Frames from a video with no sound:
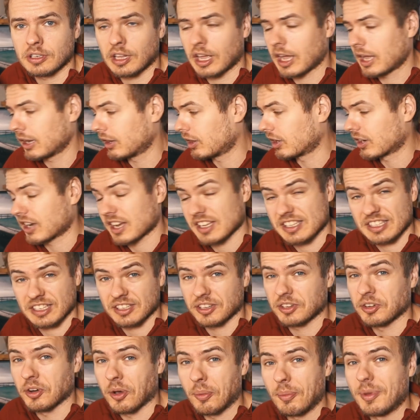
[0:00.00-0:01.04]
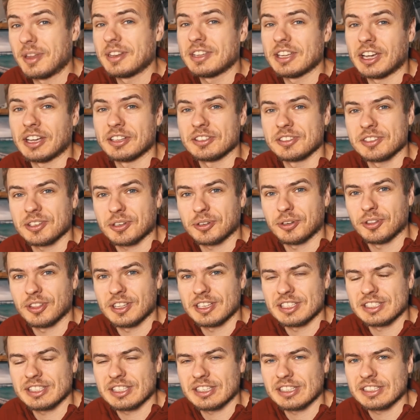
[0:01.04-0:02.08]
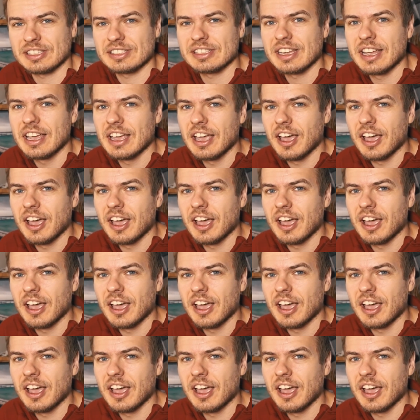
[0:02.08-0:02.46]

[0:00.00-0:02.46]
like I said, you're not meant to unscrew these things.